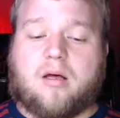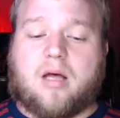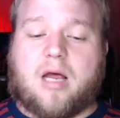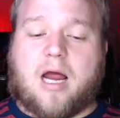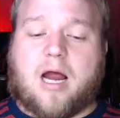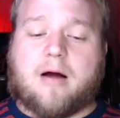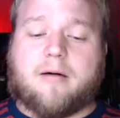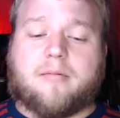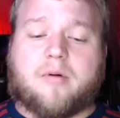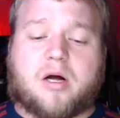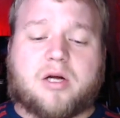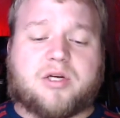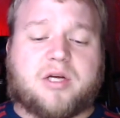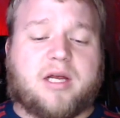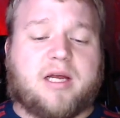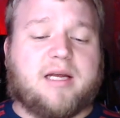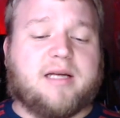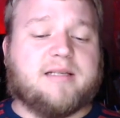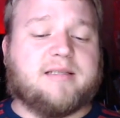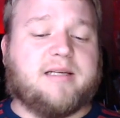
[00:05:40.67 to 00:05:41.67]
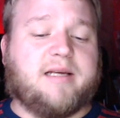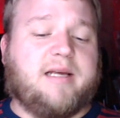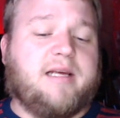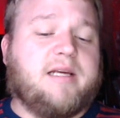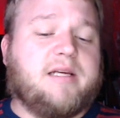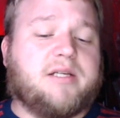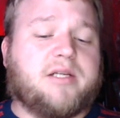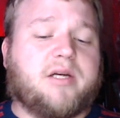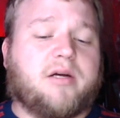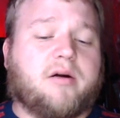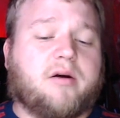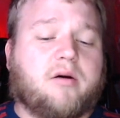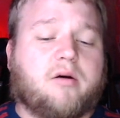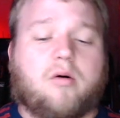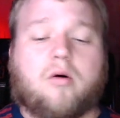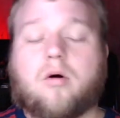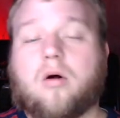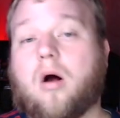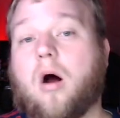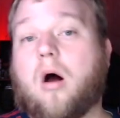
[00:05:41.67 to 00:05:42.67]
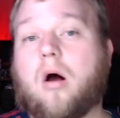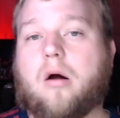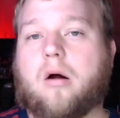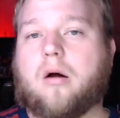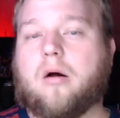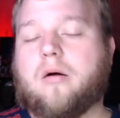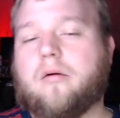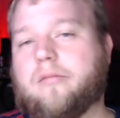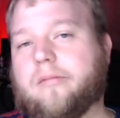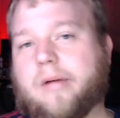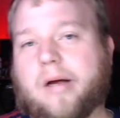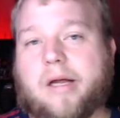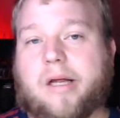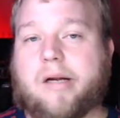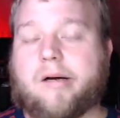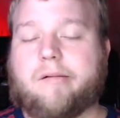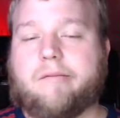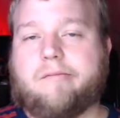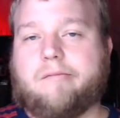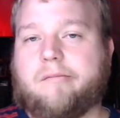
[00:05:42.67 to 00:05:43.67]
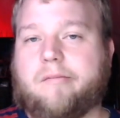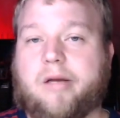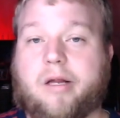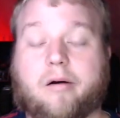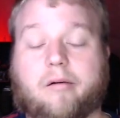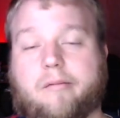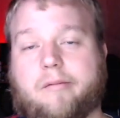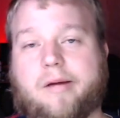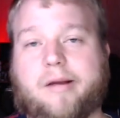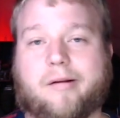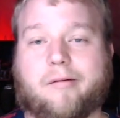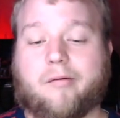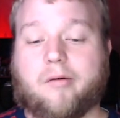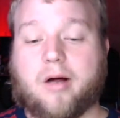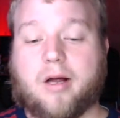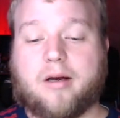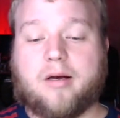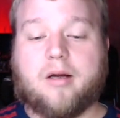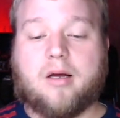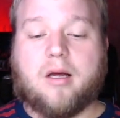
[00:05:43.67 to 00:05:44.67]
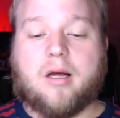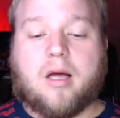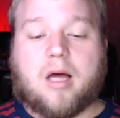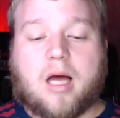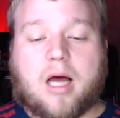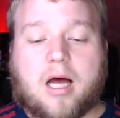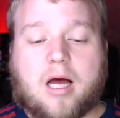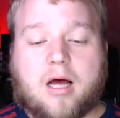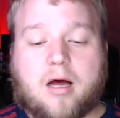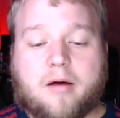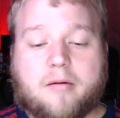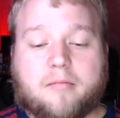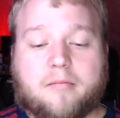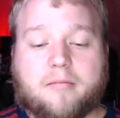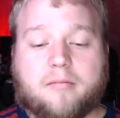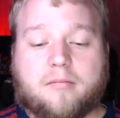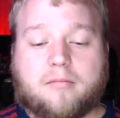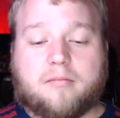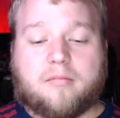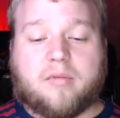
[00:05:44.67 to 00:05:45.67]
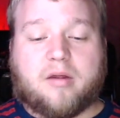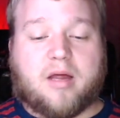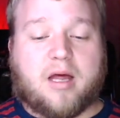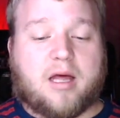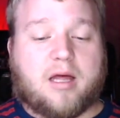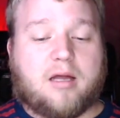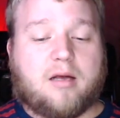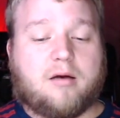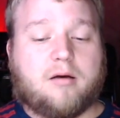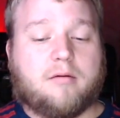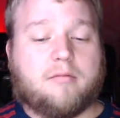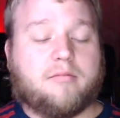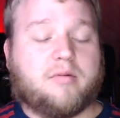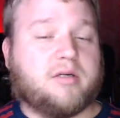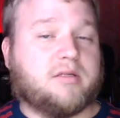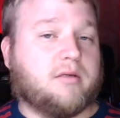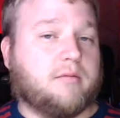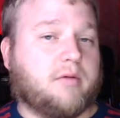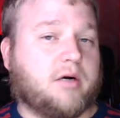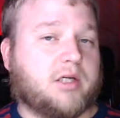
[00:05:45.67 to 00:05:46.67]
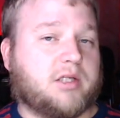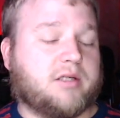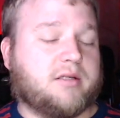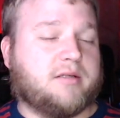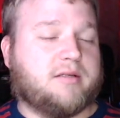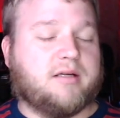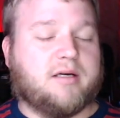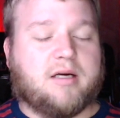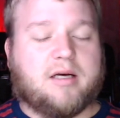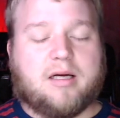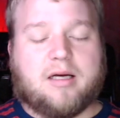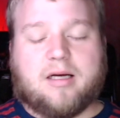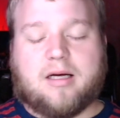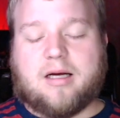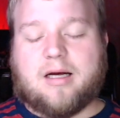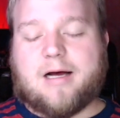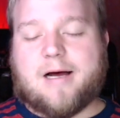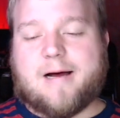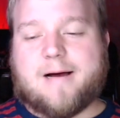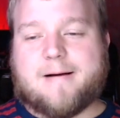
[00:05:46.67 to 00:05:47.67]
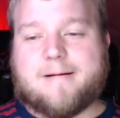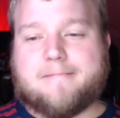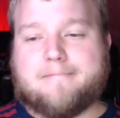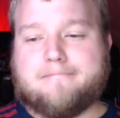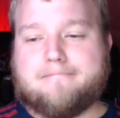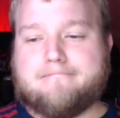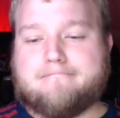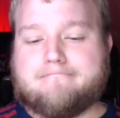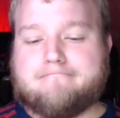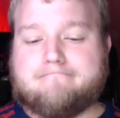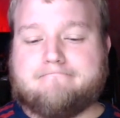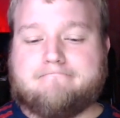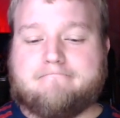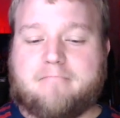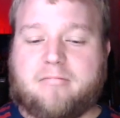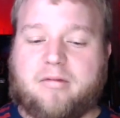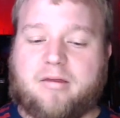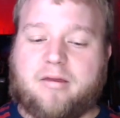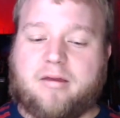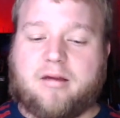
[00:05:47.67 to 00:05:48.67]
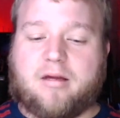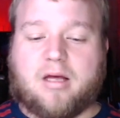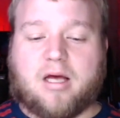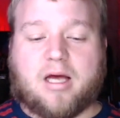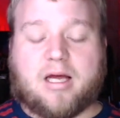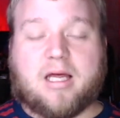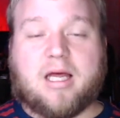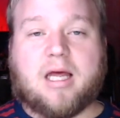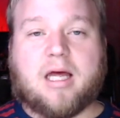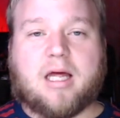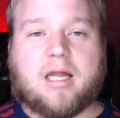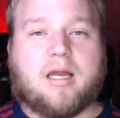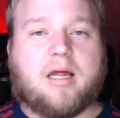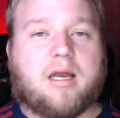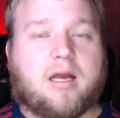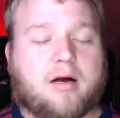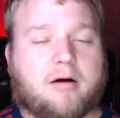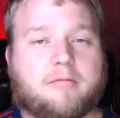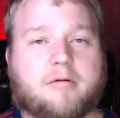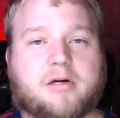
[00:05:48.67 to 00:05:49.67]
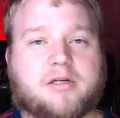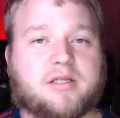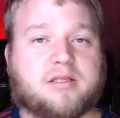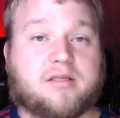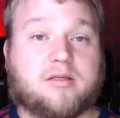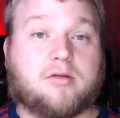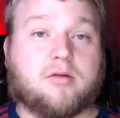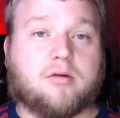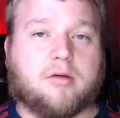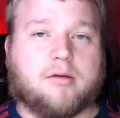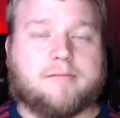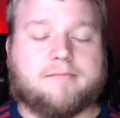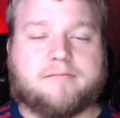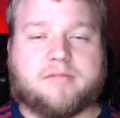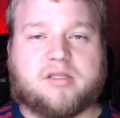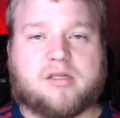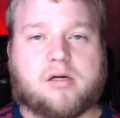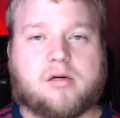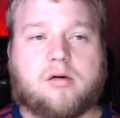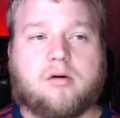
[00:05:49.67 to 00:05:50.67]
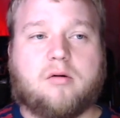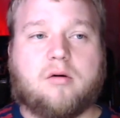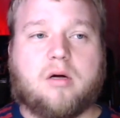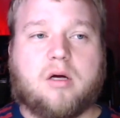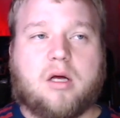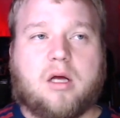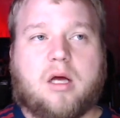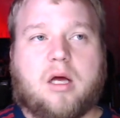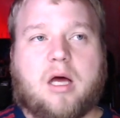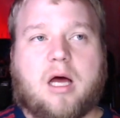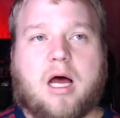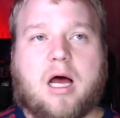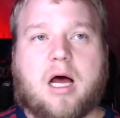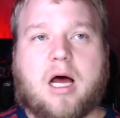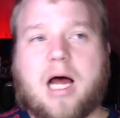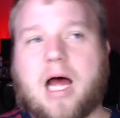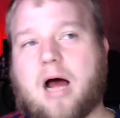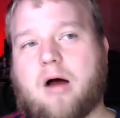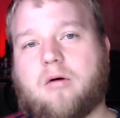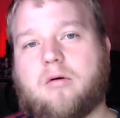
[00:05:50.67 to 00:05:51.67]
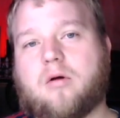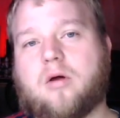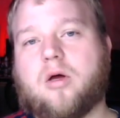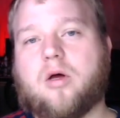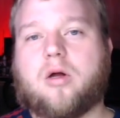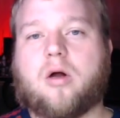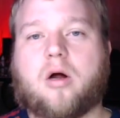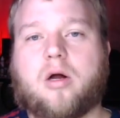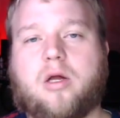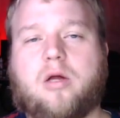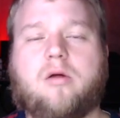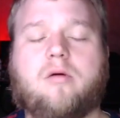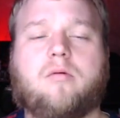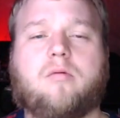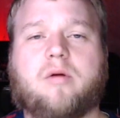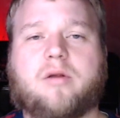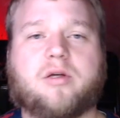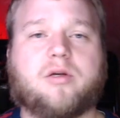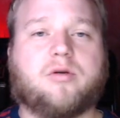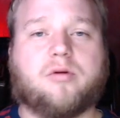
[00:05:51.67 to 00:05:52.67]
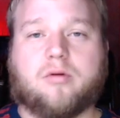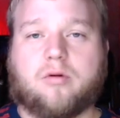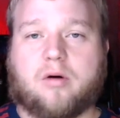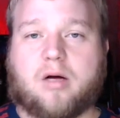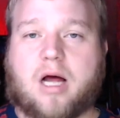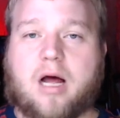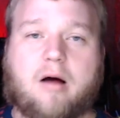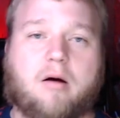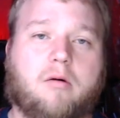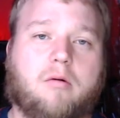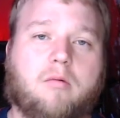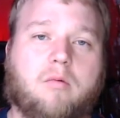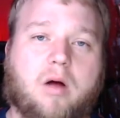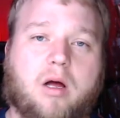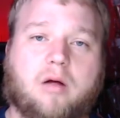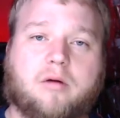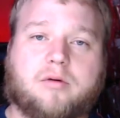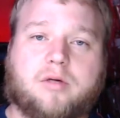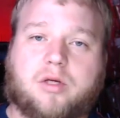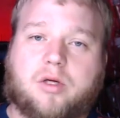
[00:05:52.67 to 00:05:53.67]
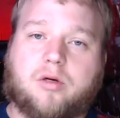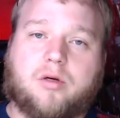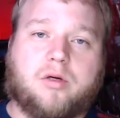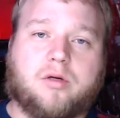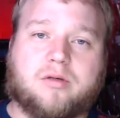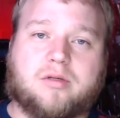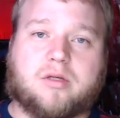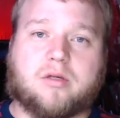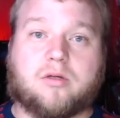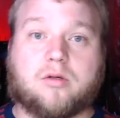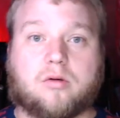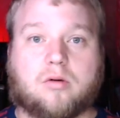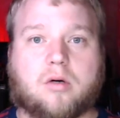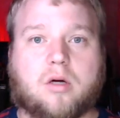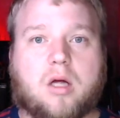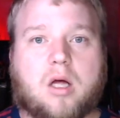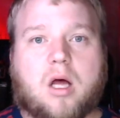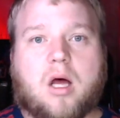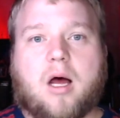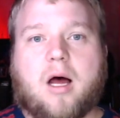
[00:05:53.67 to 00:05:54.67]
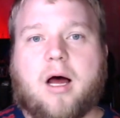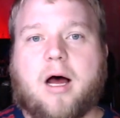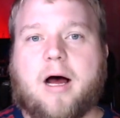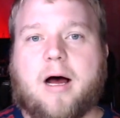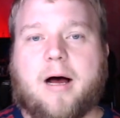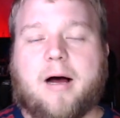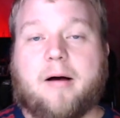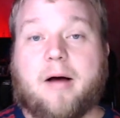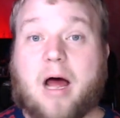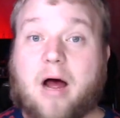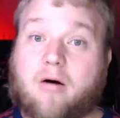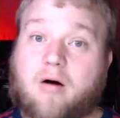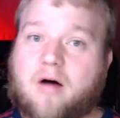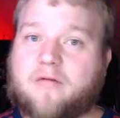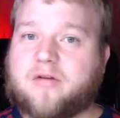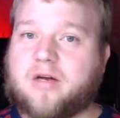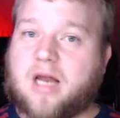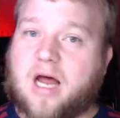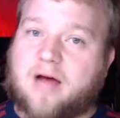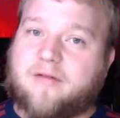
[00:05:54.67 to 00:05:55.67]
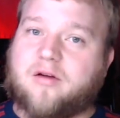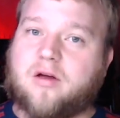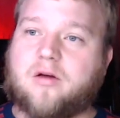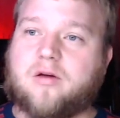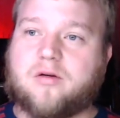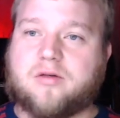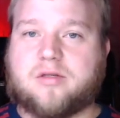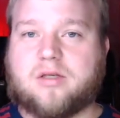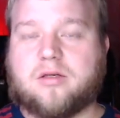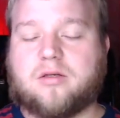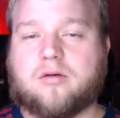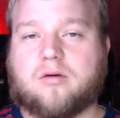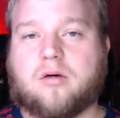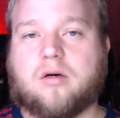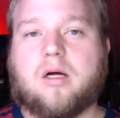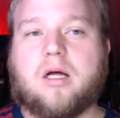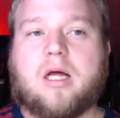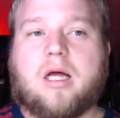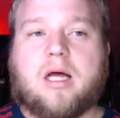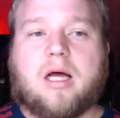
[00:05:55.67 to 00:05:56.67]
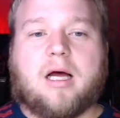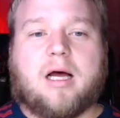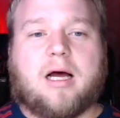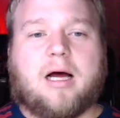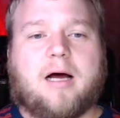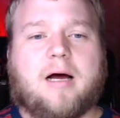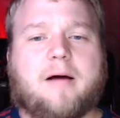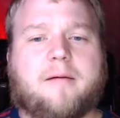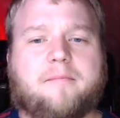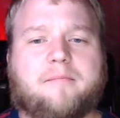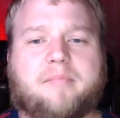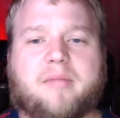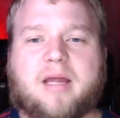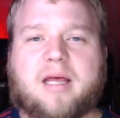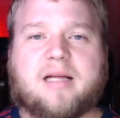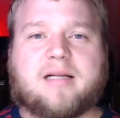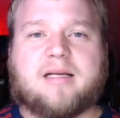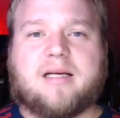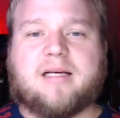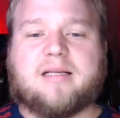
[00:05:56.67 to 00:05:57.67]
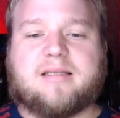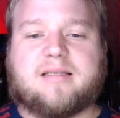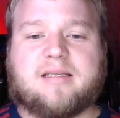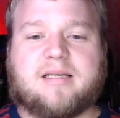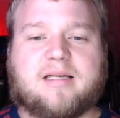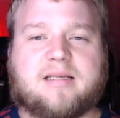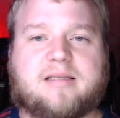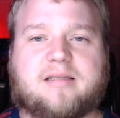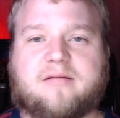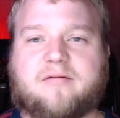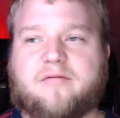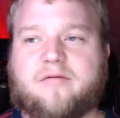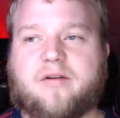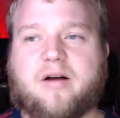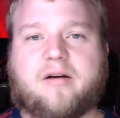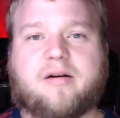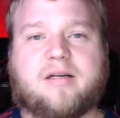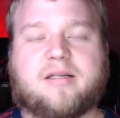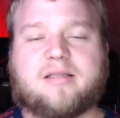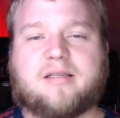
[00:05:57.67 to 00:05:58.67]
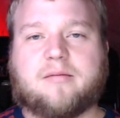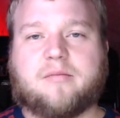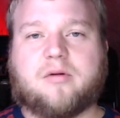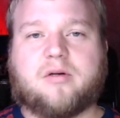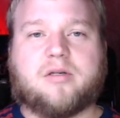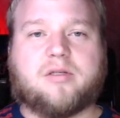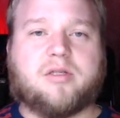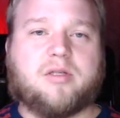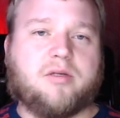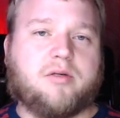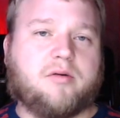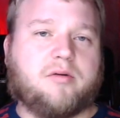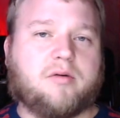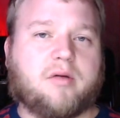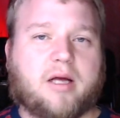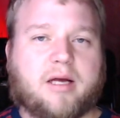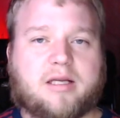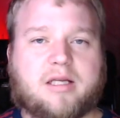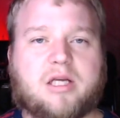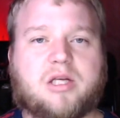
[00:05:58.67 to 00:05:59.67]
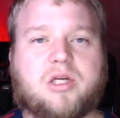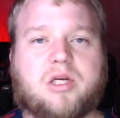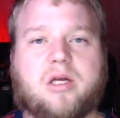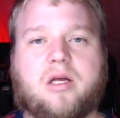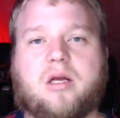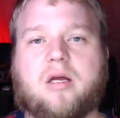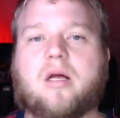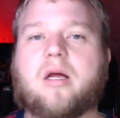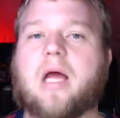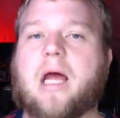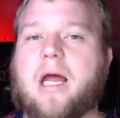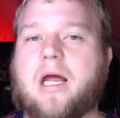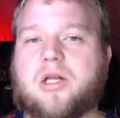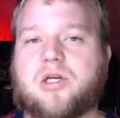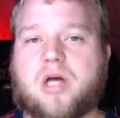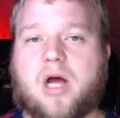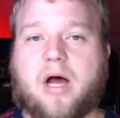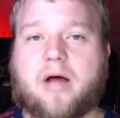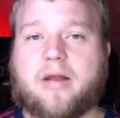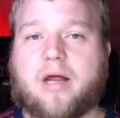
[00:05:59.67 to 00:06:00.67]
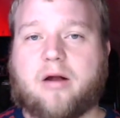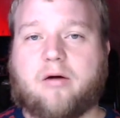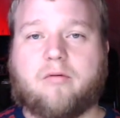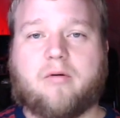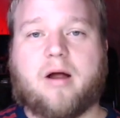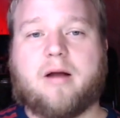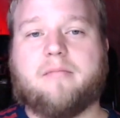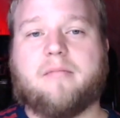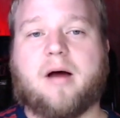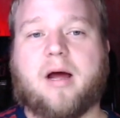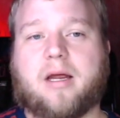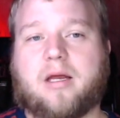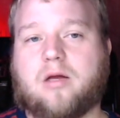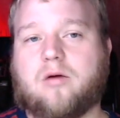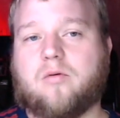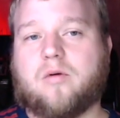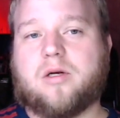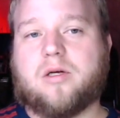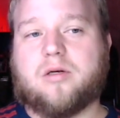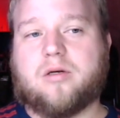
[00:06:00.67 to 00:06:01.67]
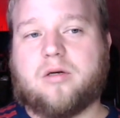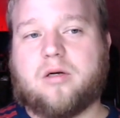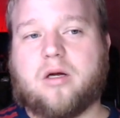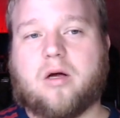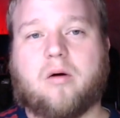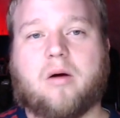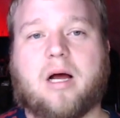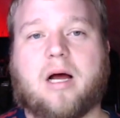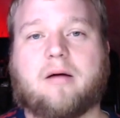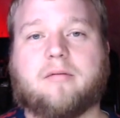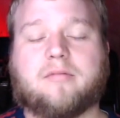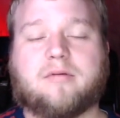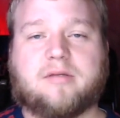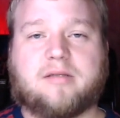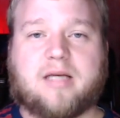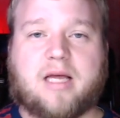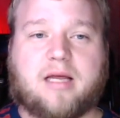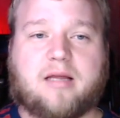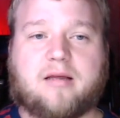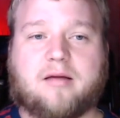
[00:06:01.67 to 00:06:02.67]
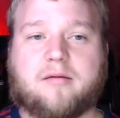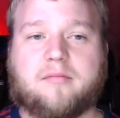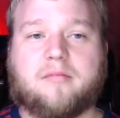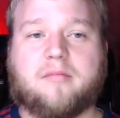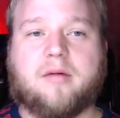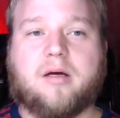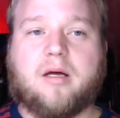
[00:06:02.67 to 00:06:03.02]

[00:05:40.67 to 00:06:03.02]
airbrushing is easier or harder, I hear, either one, than bristle brushes. Again, an airbrush is a tool. So, how good are you with the tool? How well do you use the tool? How often have you used the tool? It's very similar to like teaching a child how to ride a bike. You wouldn't go out and take them